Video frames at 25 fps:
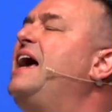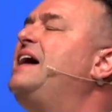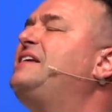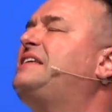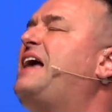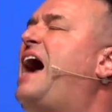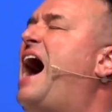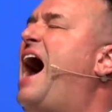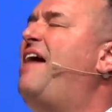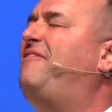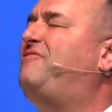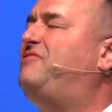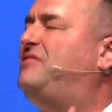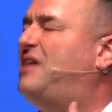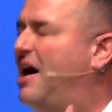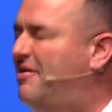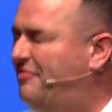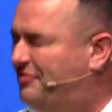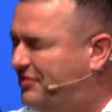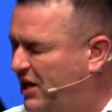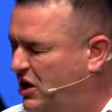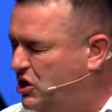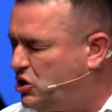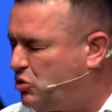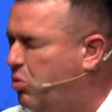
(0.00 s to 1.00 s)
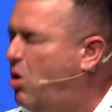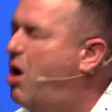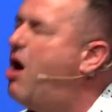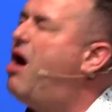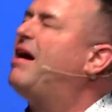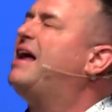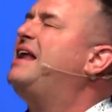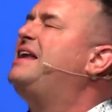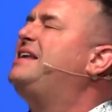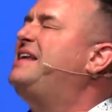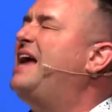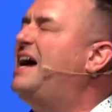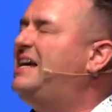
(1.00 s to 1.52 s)
Yes, I've done things
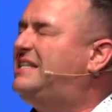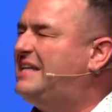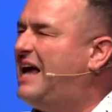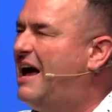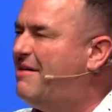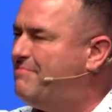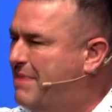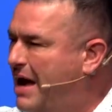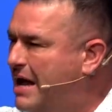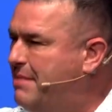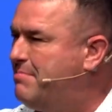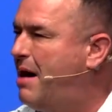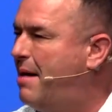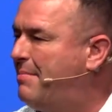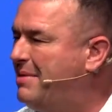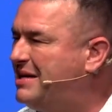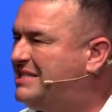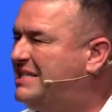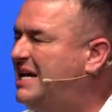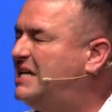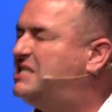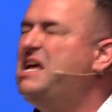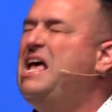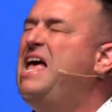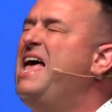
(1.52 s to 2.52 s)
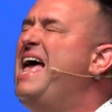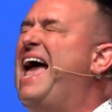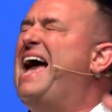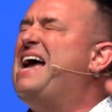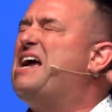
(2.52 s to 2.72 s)
wrong, and yes, I've made my mistakes,